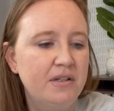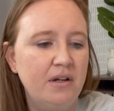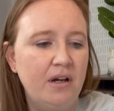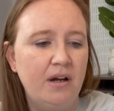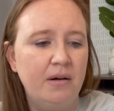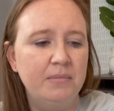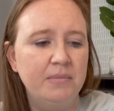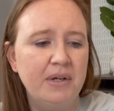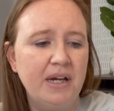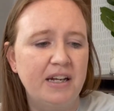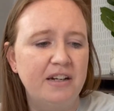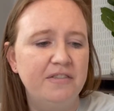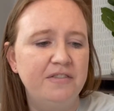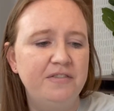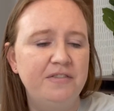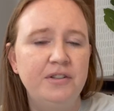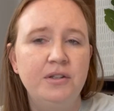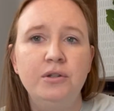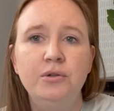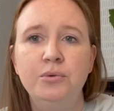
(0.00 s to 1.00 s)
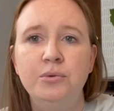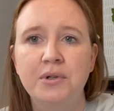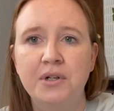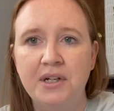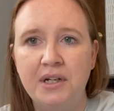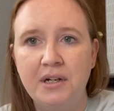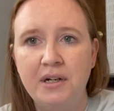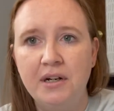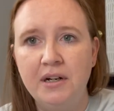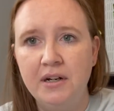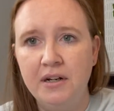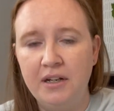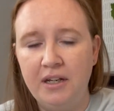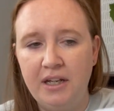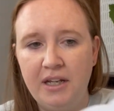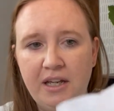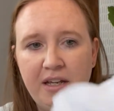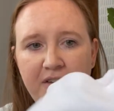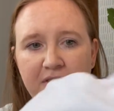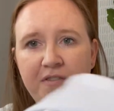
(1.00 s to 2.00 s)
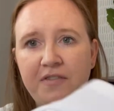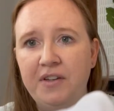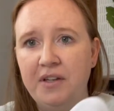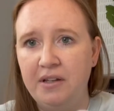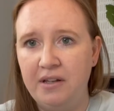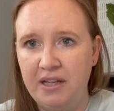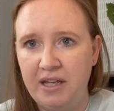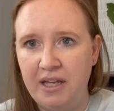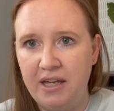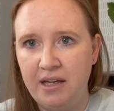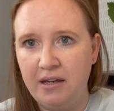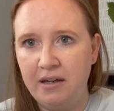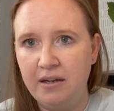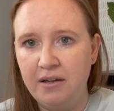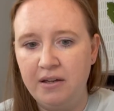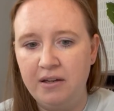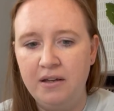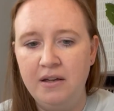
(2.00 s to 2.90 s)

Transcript: kind of velour-y feeling